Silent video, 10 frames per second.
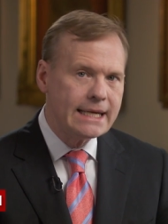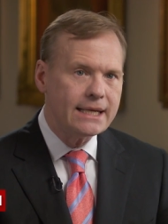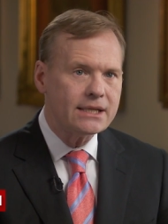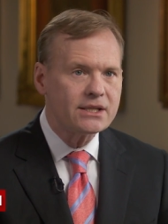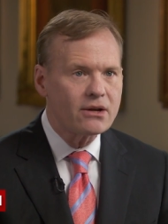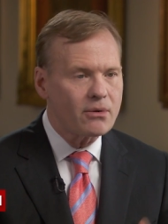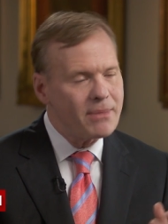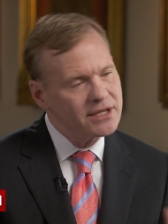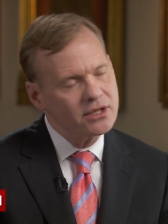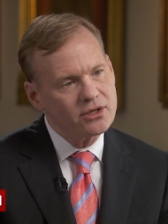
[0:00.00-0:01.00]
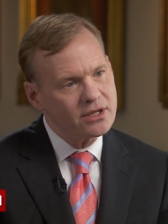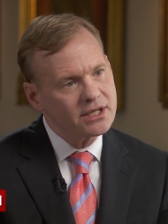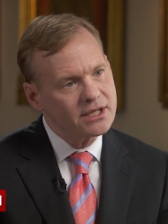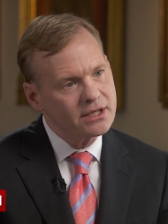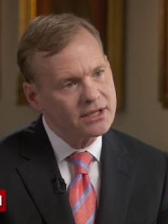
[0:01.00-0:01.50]
Is there a message
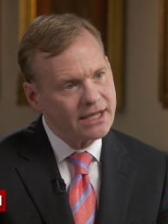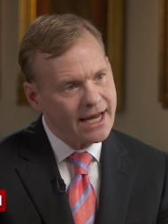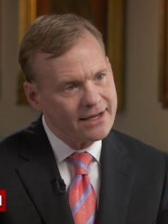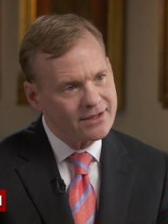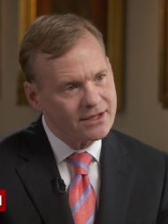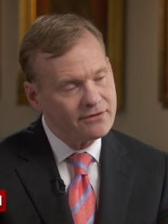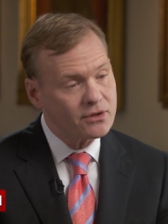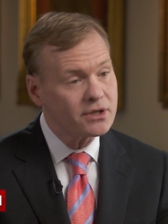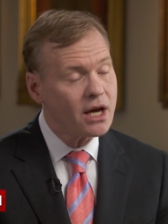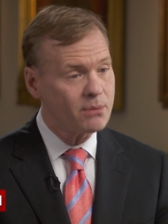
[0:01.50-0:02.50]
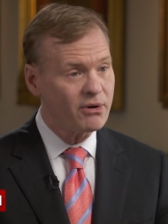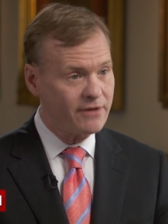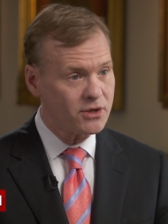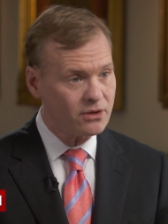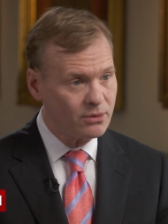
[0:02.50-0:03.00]
this sends? If there's not a
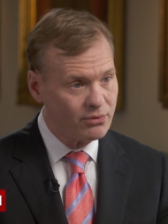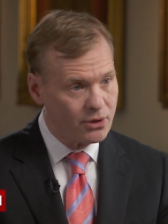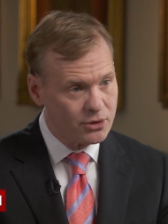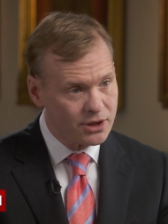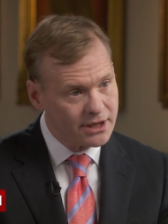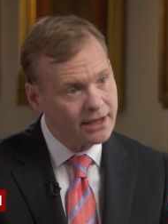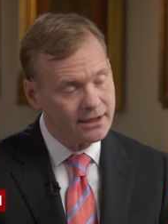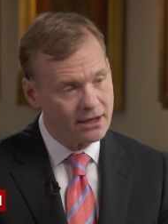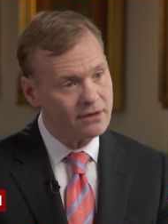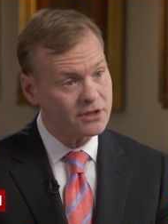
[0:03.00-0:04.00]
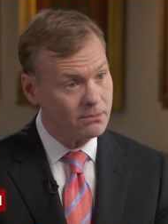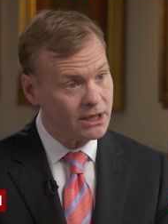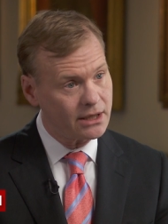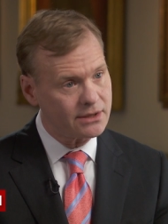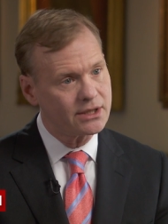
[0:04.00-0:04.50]
professional approach in taking care of
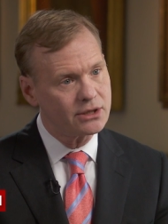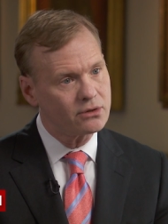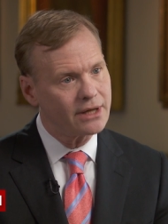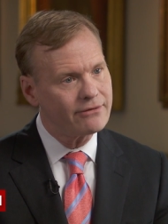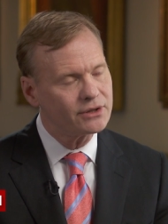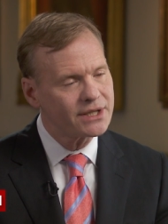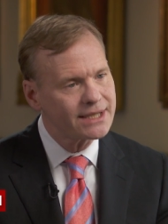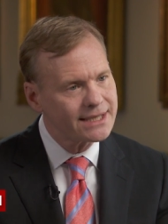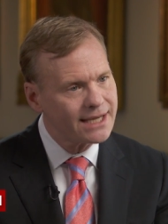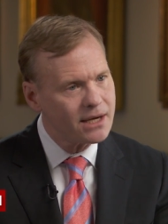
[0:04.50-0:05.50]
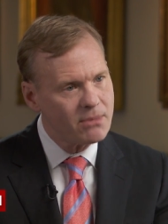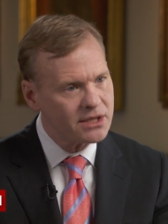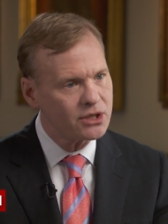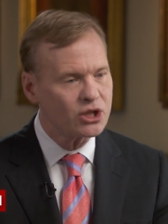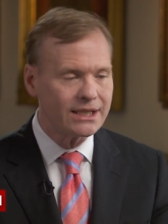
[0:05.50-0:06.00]
somebody at a senior level, does it send a
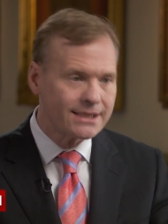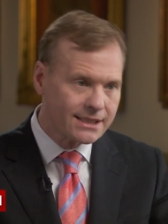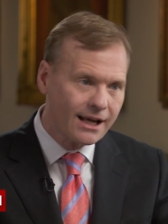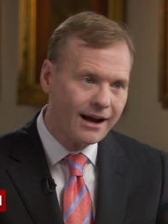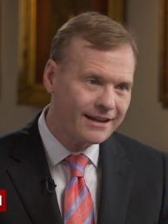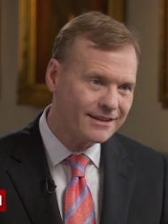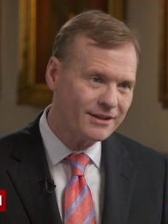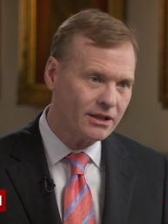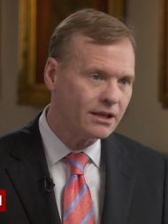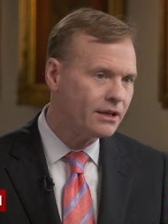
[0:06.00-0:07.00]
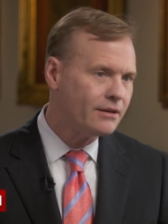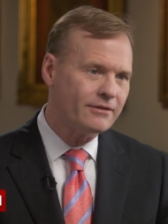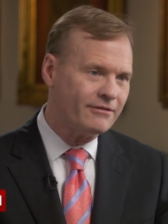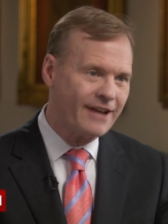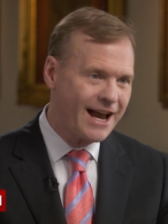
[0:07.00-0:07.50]
message inside the
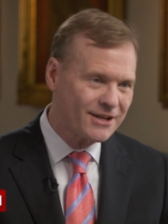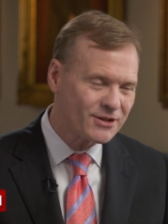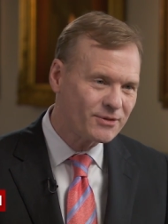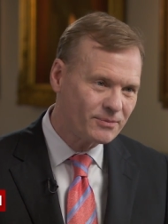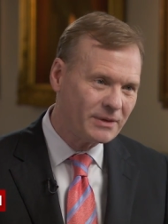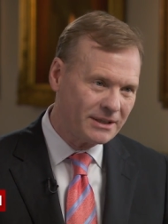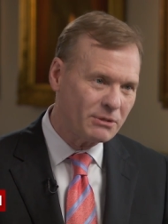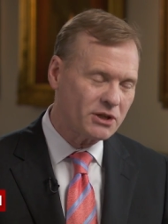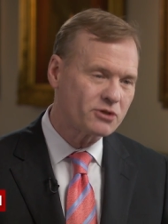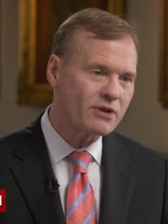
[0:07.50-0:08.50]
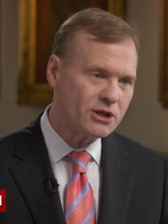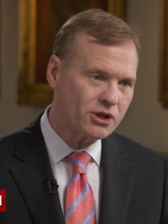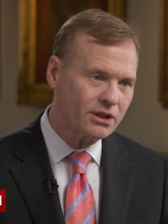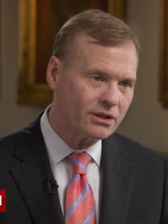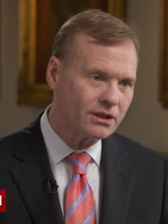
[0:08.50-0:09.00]
vast
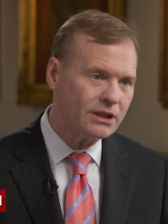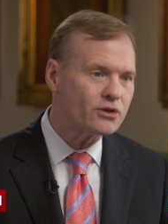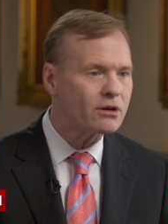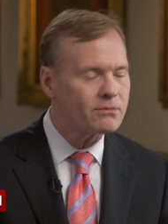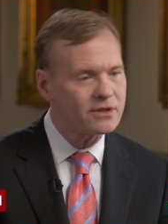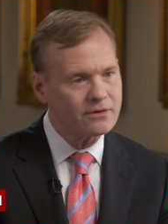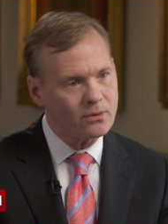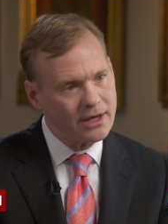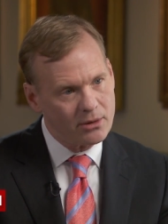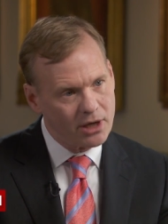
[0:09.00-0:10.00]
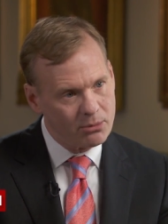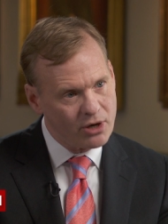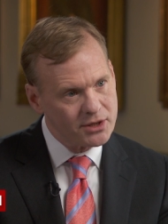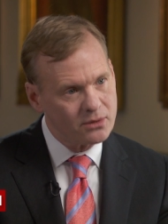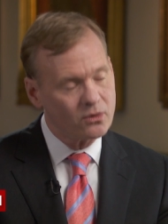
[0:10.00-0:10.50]
administration in terms of the way the, a
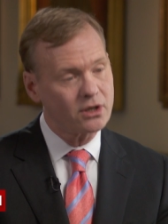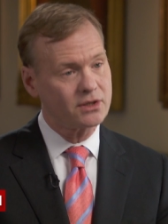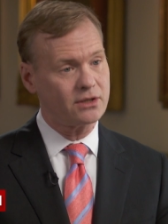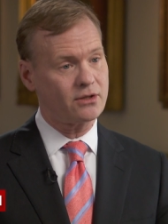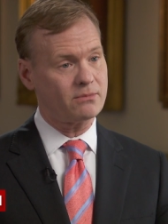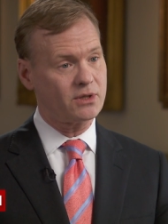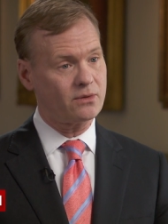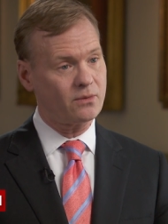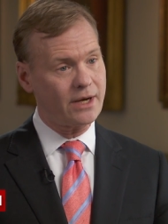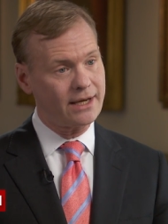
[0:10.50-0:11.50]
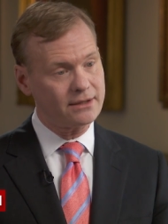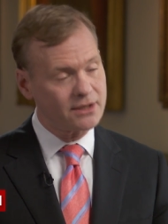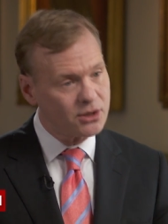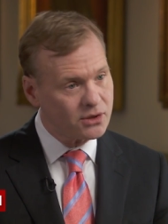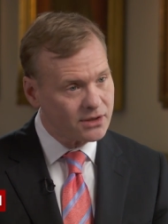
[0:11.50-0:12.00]
president works, in terms of the way
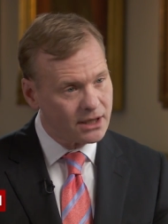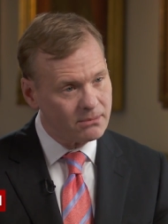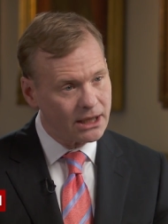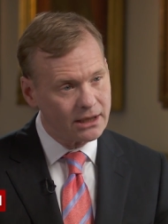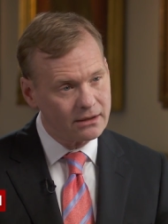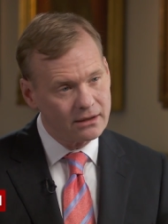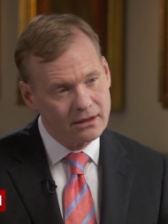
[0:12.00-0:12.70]
decisions get made?